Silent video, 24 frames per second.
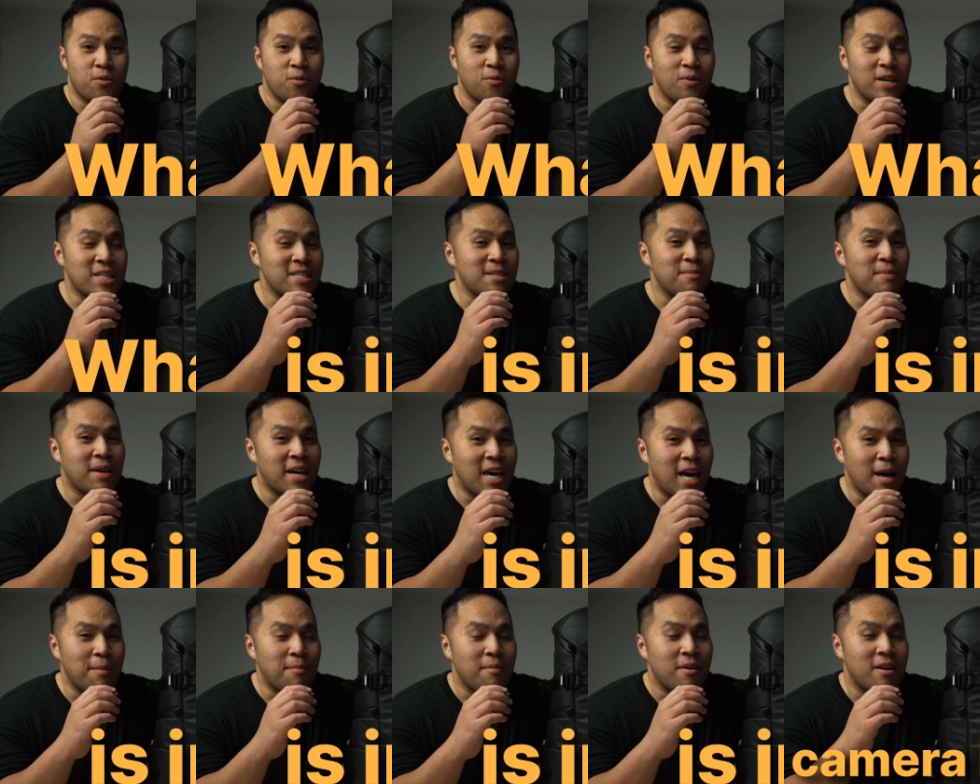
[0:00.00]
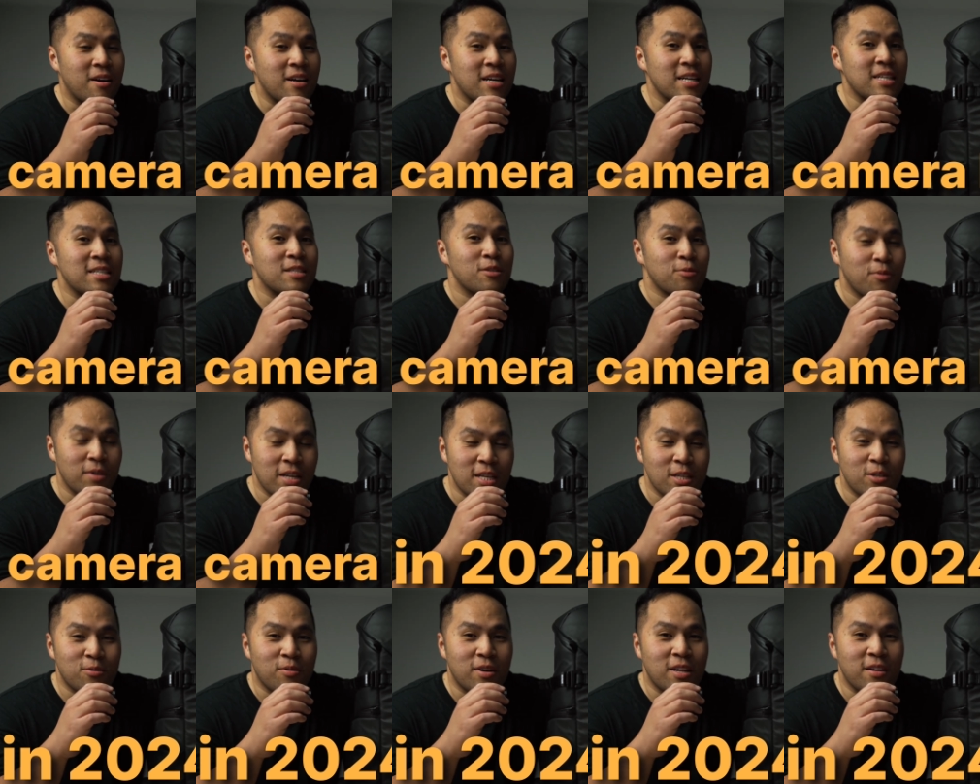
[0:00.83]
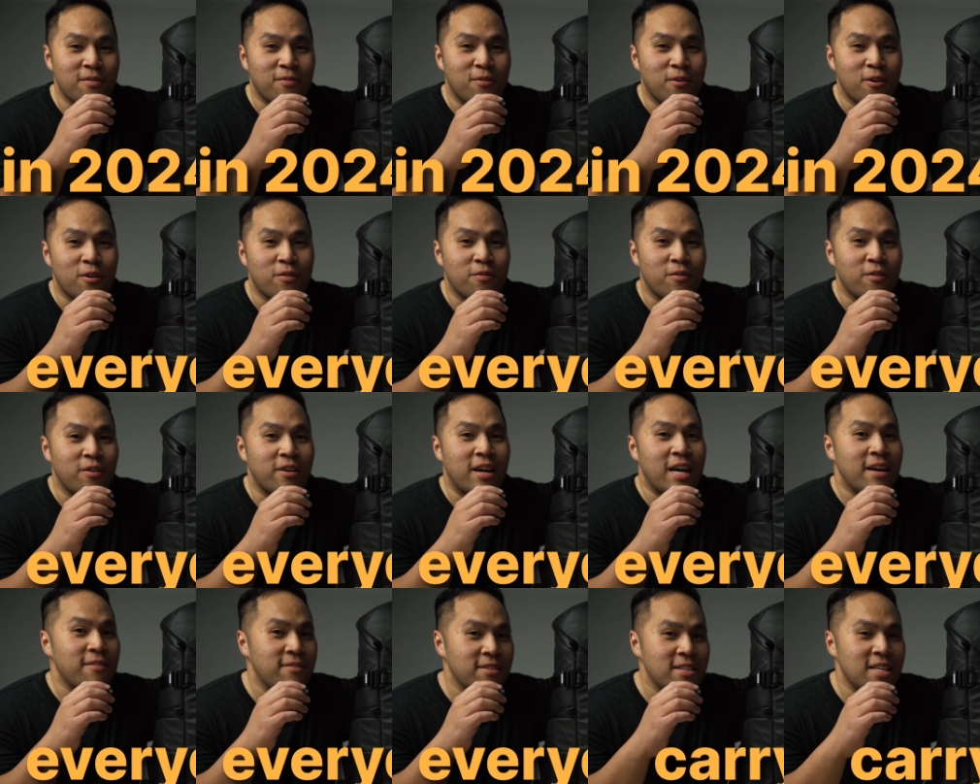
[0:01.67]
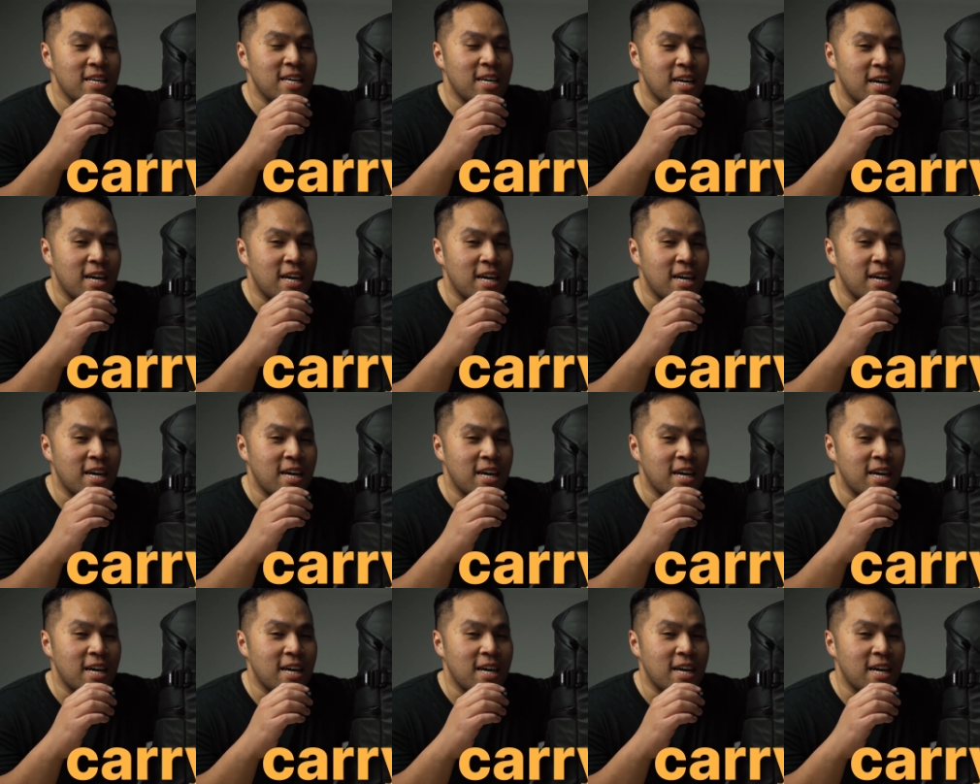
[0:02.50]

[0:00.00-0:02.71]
what's in my camera in 2024 for everyday